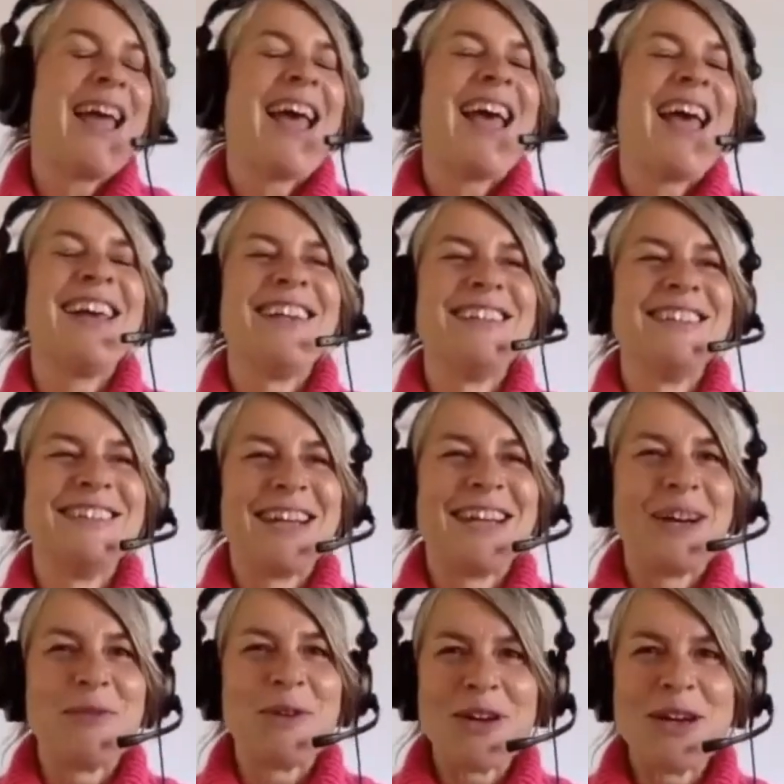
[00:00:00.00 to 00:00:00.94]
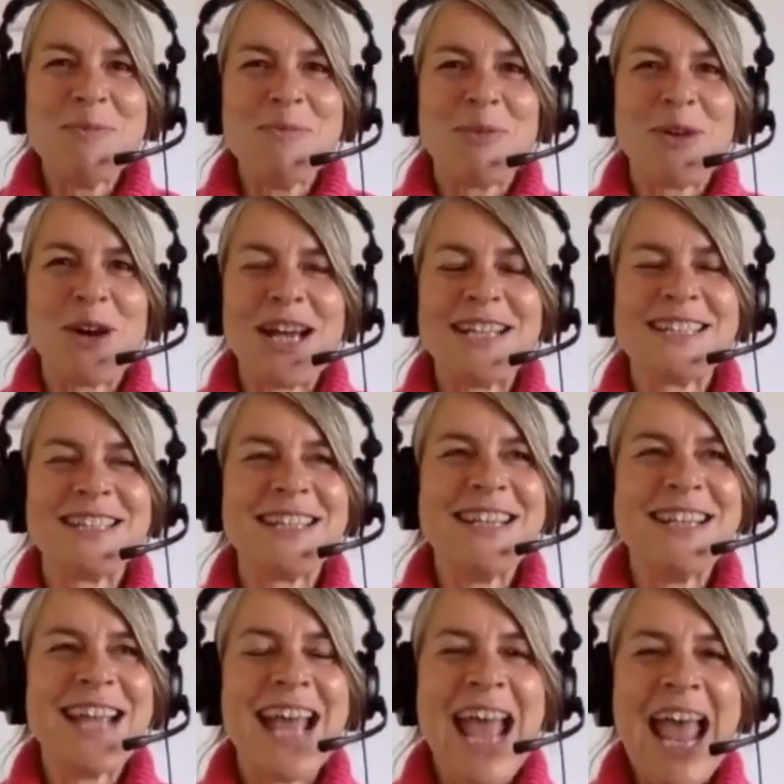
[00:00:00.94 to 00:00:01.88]
and we were in
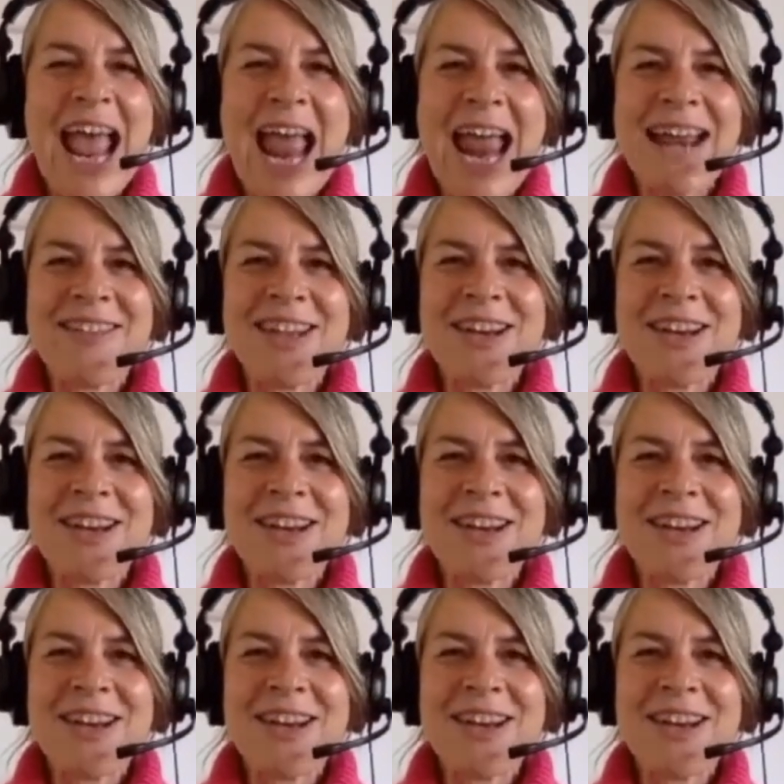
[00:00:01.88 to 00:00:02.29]
Brighton. And